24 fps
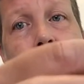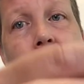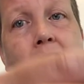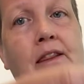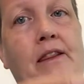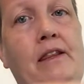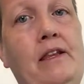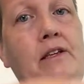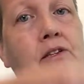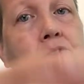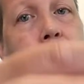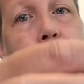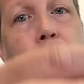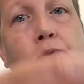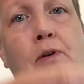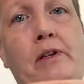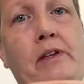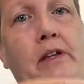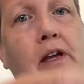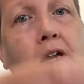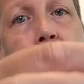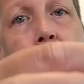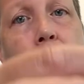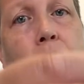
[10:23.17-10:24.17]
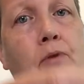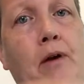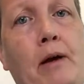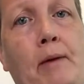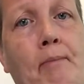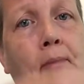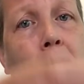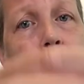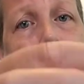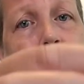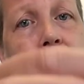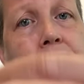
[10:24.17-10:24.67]
This will not
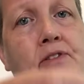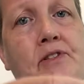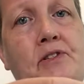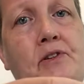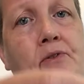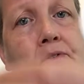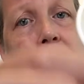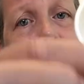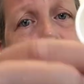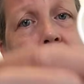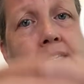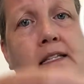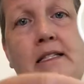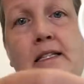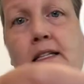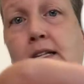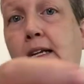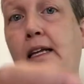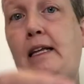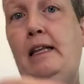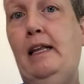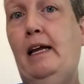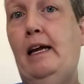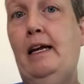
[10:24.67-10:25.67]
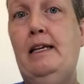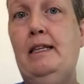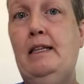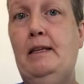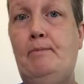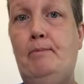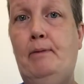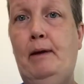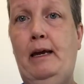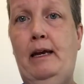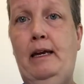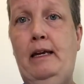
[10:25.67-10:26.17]
rub off so easily like the
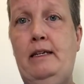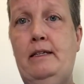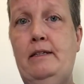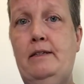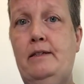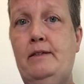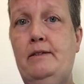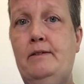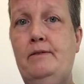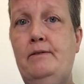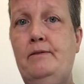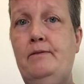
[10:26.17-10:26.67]
paint.